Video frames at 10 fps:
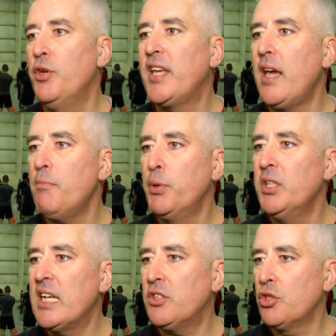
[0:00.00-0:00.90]
You can't
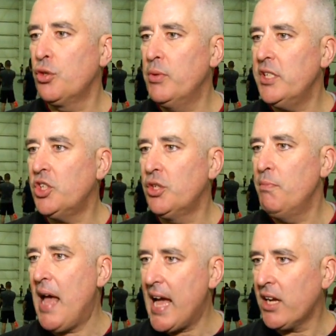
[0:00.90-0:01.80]
put that switch
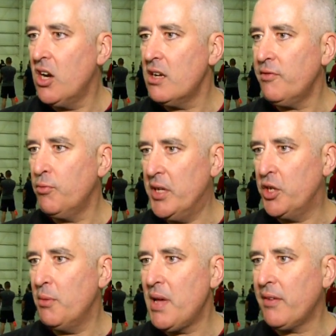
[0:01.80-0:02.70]
back off when
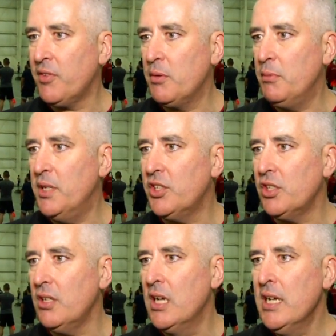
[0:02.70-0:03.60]
you come back from a
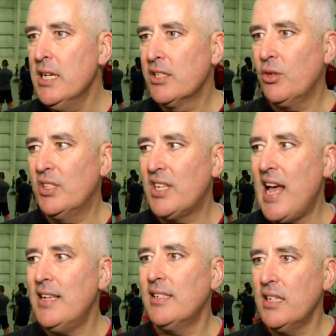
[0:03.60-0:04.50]
mission. So it's
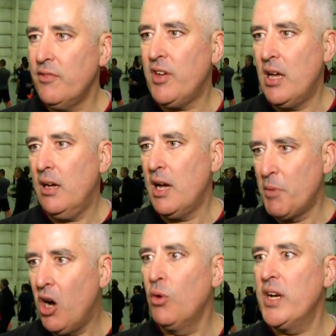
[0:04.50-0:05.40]
as if
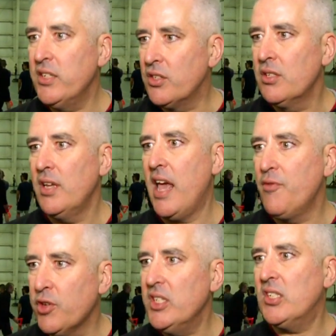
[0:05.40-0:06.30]
I'm always
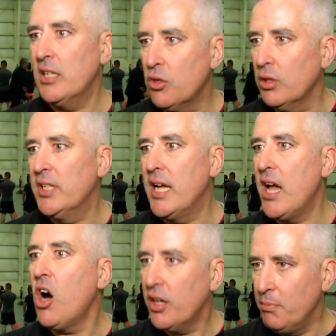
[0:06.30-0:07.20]
every single
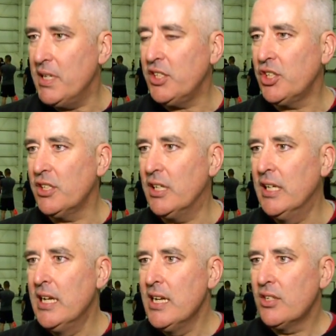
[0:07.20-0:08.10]
day on a mission. Mm.
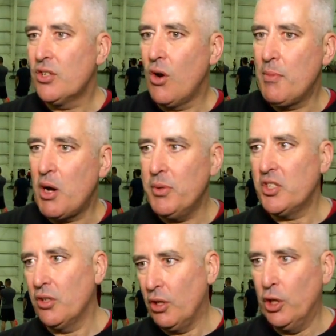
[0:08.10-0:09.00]
So I'm
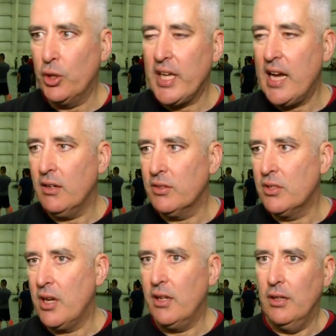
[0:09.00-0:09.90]
always on the lookout,
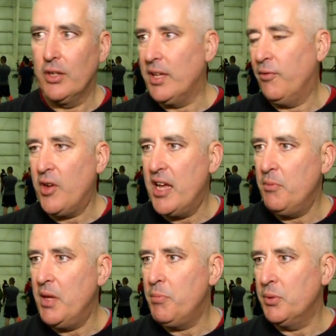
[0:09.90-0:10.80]
uh, looking for
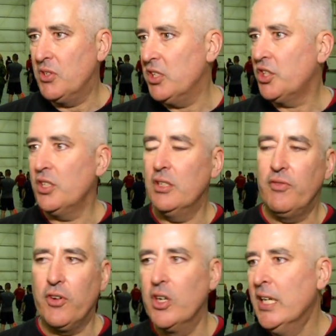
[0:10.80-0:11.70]
enemy position.
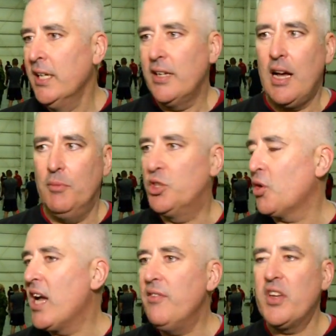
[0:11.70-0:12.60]
For I'm
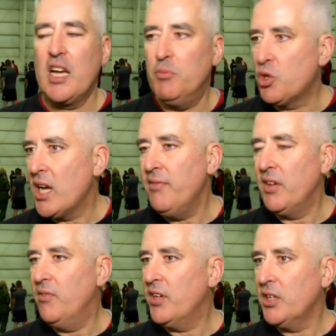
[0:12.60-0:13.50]
driving, I'm
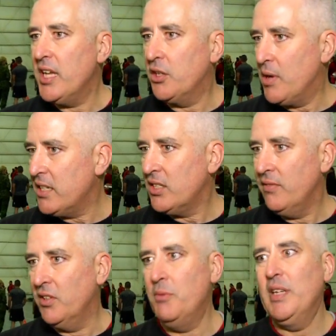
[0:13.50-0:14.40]
driving very
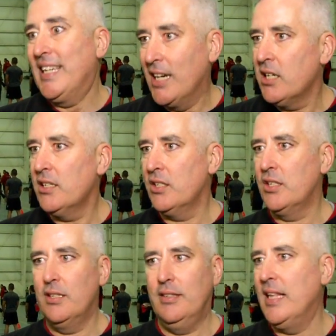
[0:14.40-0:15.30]
aggressively
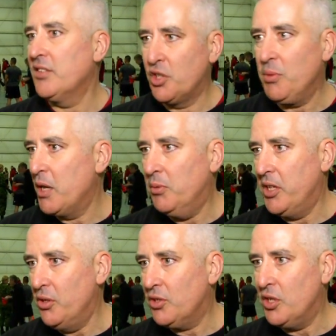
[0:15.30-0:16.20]
because that's the way
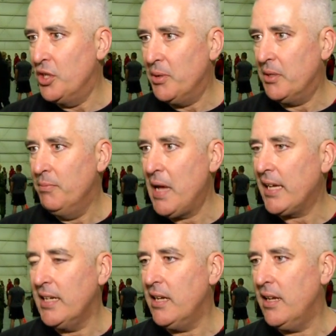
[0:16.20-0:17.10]
we used to do it
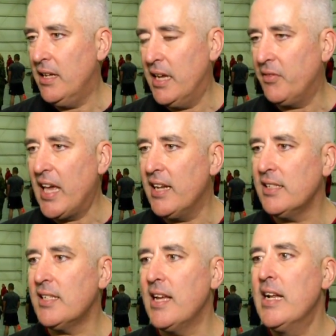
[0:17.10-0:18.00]
back in, uh, in
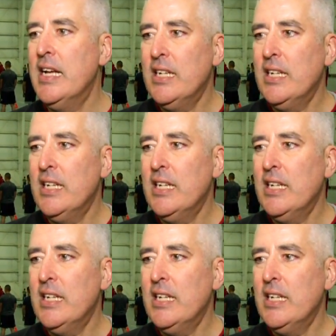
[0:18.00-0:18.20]
Afghanistan.